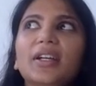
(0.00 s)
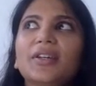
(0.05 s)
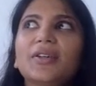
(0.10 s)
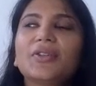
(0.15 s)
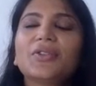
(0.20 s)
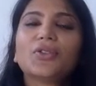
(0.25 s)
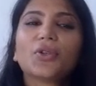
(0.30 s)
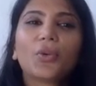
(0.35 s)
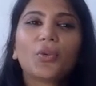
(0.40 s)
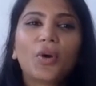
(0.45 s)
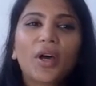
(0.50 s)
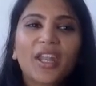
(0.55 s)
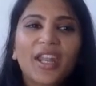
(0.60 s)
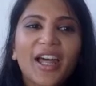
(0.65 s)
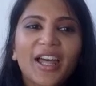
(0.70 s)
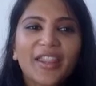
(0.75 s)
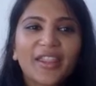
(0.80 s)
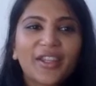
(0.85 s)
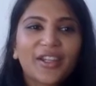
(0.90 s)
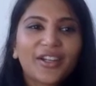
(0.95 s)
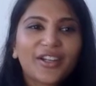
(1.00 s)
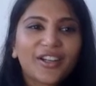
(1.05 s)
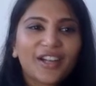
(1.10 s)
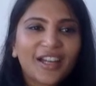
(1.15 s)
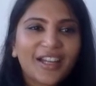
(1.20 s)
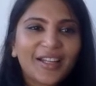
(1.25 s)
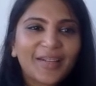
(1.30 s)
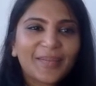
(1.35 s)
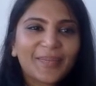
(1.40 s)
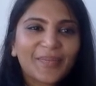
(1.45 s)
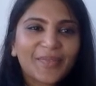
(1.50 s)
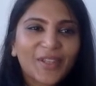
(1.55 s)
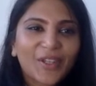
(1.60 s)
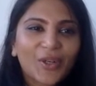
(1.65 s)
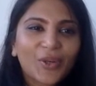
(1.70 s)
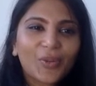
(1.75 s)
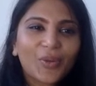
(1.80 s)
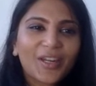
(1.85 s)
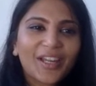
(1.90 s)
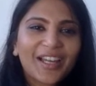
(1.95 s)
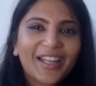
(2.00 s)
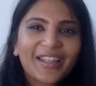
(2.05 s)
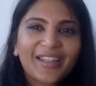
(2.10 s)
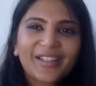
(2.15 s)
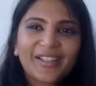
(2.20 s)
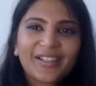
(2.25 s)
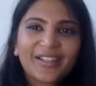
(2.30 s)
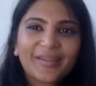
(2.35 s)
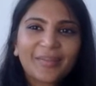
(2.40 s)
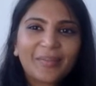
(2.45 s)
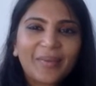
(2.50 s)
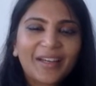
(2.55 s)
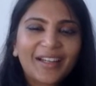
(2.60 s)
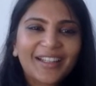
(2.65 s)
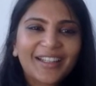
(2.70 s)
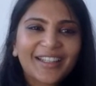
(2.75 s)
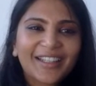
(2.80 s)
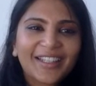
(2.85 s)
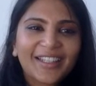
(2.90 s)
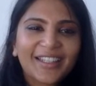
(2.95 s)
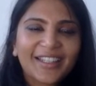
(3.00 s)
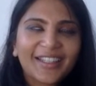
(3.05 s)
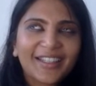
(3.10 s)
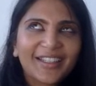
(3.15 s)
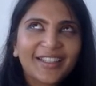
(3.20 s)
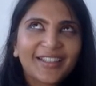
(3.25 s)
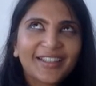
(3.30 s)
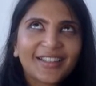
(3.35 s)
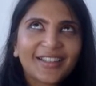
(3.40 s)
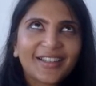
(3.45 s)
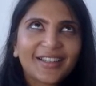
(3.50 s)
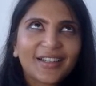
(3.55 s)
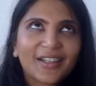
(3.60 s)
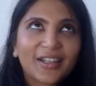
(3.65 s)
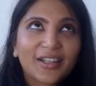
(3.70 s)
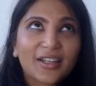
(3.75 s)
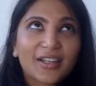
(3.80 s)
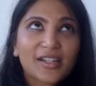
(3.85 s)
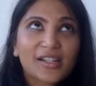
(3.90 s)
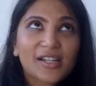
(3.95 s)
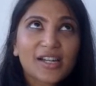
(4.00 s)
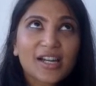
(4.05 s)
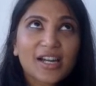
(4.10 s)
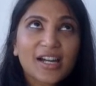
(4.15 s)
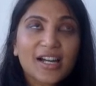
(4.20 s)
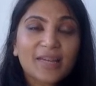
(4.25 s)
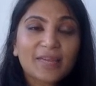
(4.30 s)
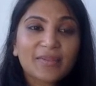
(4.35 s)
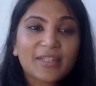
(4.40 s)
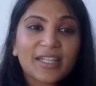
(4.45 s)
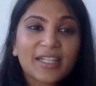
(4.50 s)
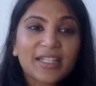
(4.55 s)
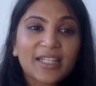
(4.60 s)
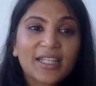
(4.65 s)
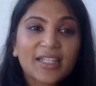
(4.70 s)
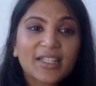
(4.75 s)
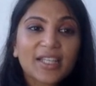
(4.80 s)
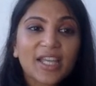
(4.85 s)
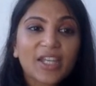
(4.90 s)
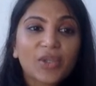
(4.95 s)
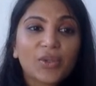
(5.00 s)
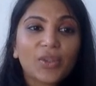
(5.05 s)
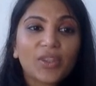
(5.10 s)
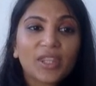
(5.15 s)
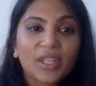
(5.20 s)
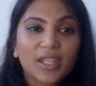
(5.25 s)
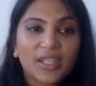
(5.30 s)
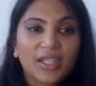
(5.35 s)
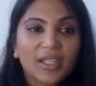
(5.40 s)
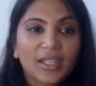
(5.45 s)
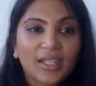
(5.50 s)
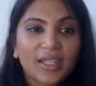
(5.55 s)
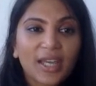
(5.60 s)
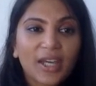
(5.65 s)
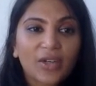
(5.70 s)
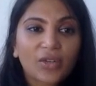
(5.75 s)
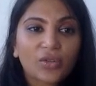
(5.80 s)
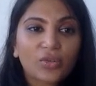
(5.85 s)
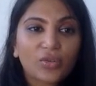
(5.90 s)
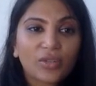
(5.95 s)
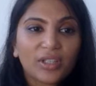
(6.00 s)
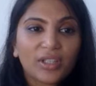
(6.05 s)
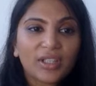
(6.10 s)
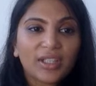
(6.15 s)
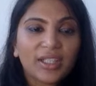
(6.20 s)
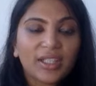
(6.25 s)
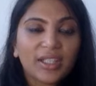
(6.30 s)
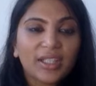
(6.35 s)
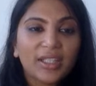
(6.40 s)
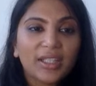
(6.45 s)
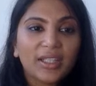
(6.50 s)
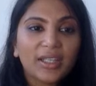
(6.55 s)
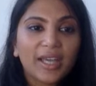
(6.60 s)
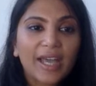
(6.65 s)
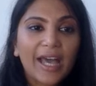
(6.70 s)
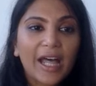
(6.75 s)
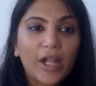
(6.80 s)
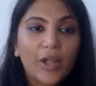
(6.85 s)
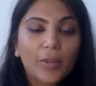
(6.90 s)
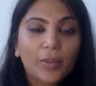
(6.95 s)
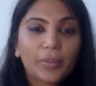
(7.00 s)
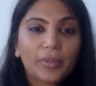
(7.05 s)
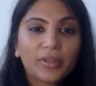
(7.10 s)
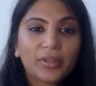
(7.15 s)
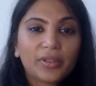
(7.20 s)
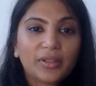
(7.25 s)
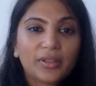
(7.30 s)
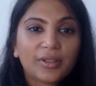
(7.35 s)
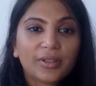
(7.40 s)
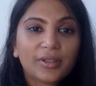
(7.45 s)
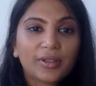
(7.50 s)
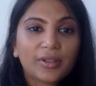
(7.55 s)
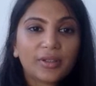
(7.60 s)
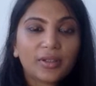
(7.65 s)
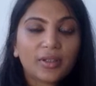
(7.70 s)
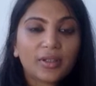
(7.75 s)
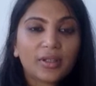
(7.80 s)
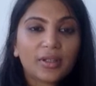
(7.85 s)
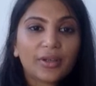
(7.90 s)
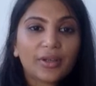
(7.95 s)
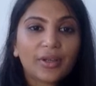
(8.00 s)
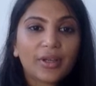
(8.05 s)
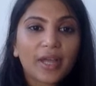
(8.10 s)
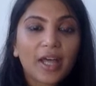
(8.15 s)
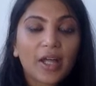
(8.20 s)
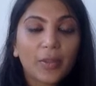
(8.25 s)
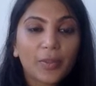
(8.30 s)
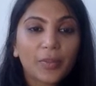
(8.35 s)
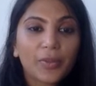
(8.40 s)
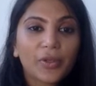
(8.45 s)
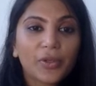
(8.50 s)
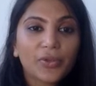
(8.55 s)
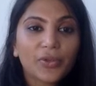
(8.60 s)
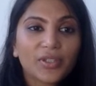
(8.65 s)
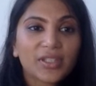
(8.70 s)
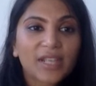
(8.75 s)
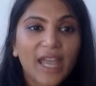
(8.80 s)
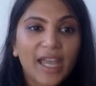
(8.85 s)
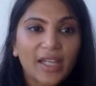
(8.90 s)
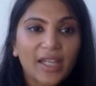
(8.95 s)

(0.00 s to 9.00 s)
So what other what other marketing techniques are you thinking that could really help you?